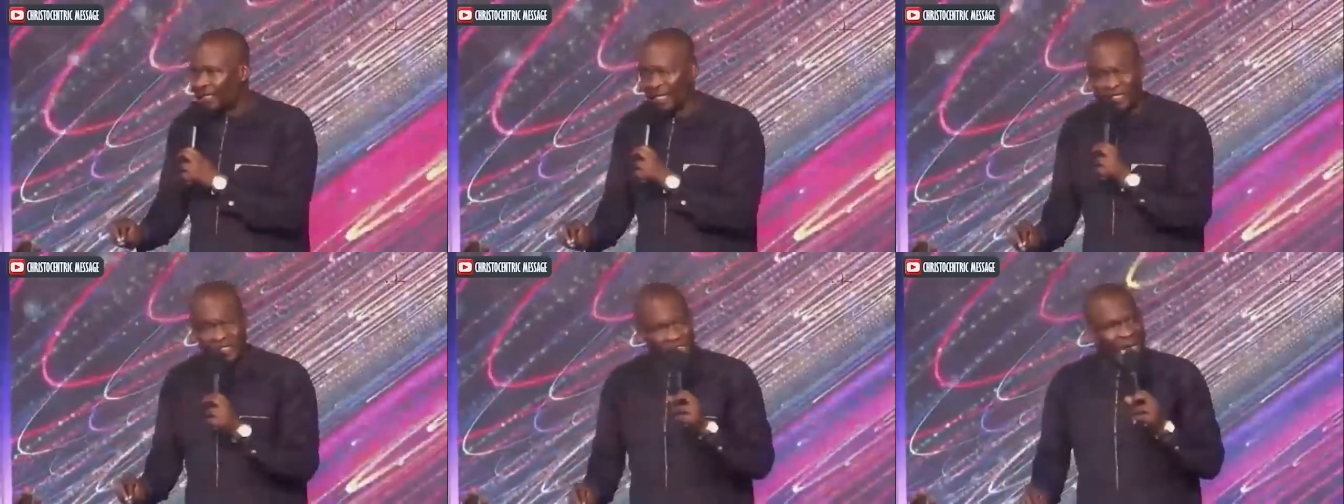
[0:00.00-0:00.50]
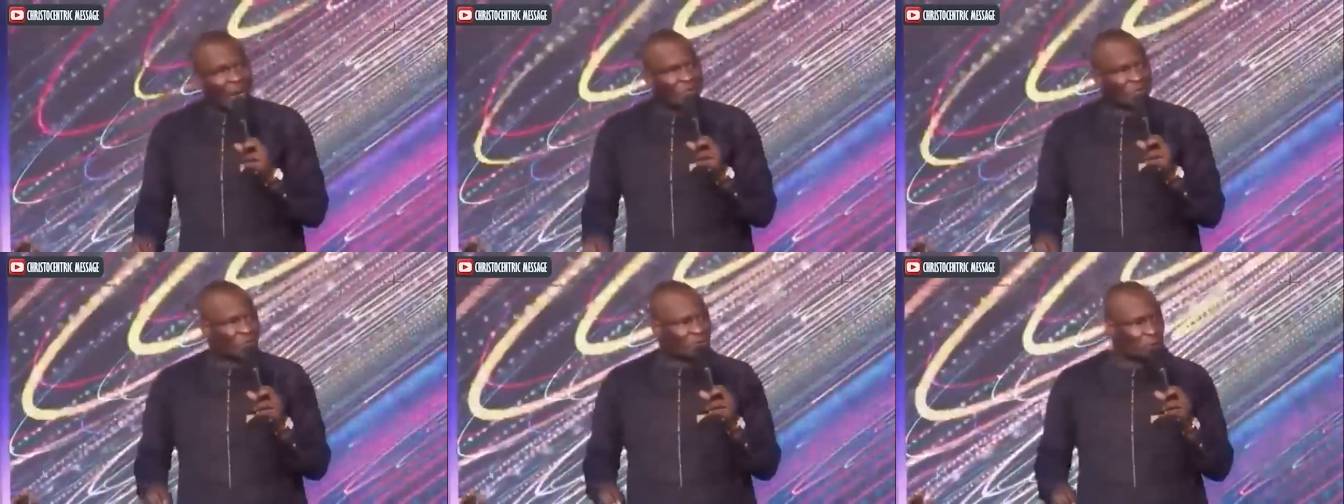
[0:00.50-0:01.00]
The
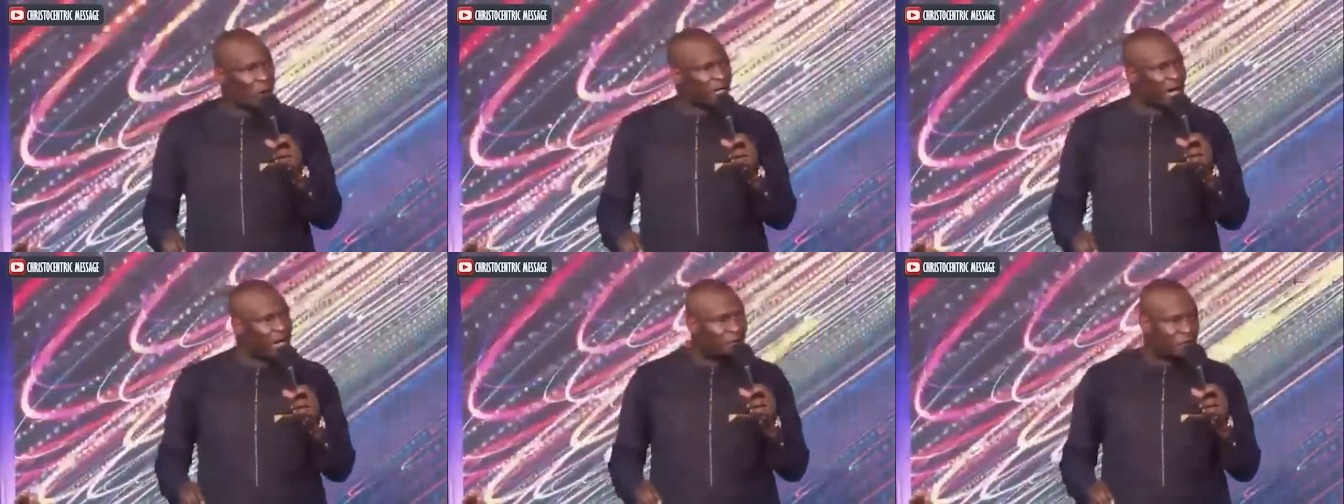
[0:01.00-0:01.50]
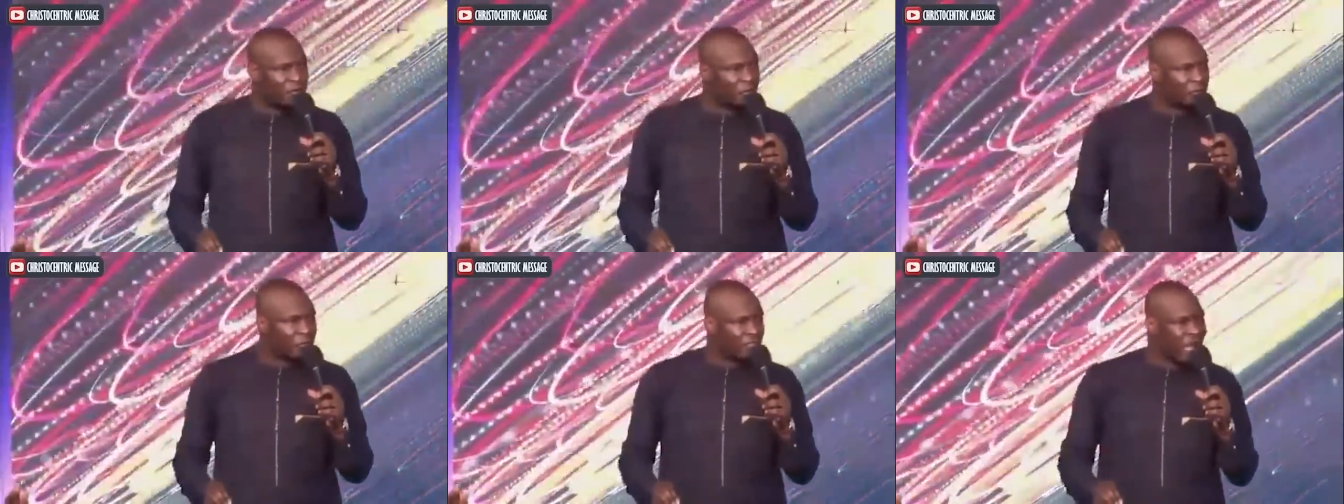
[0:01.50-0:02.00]
shouts of joy and
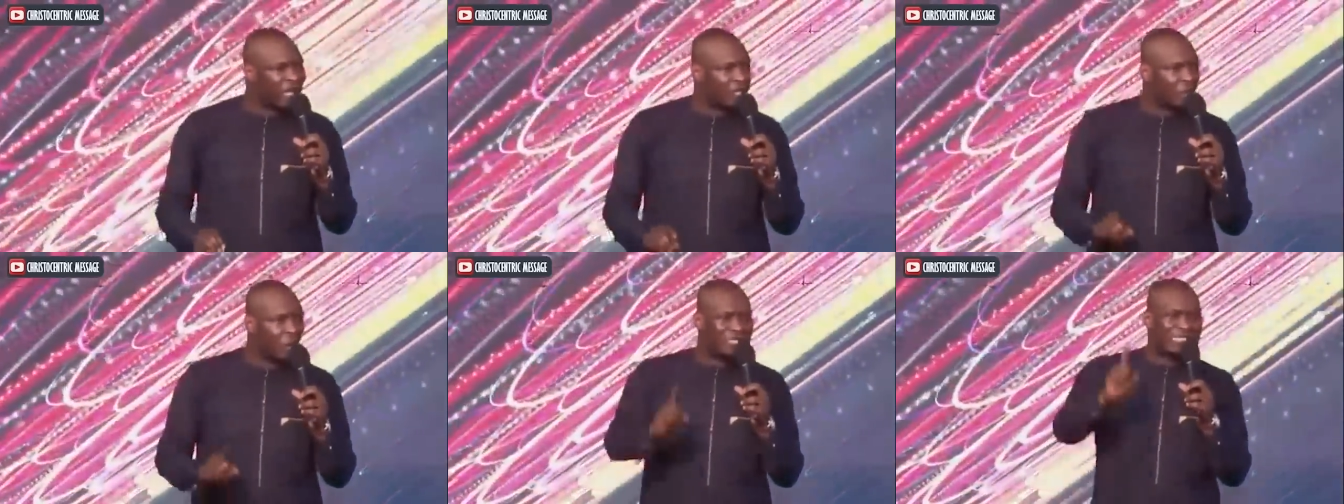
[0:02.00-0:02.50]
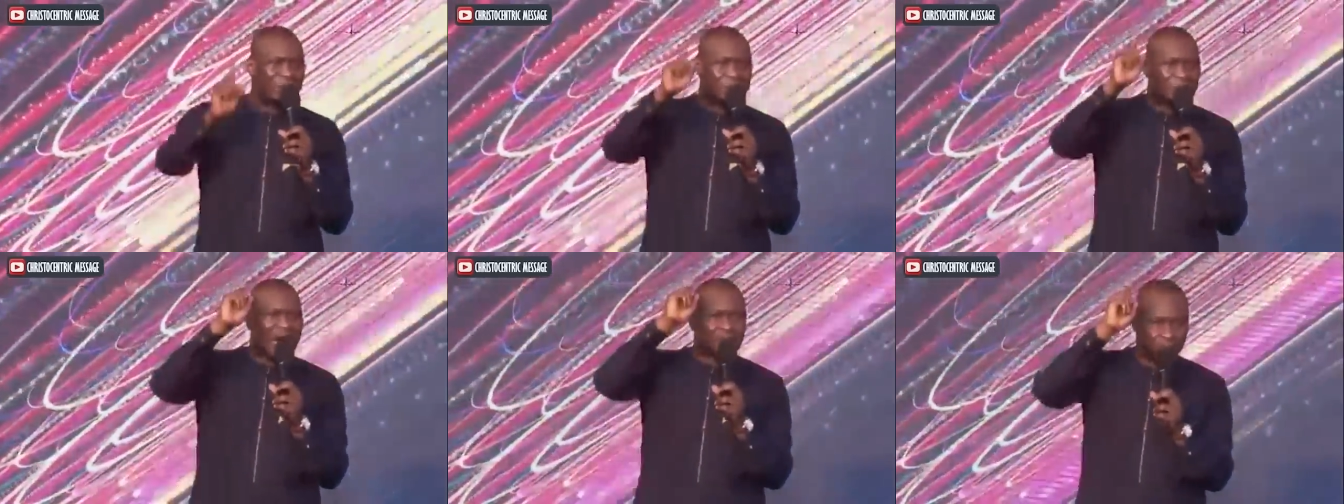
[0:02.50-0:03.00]
victory shall not
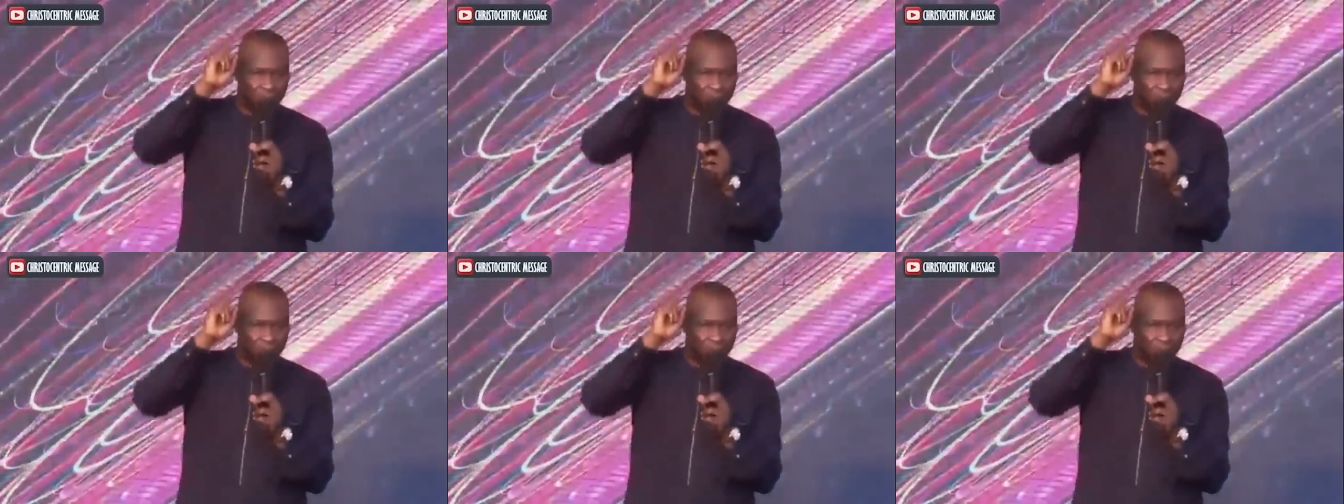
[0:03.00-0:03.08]
depart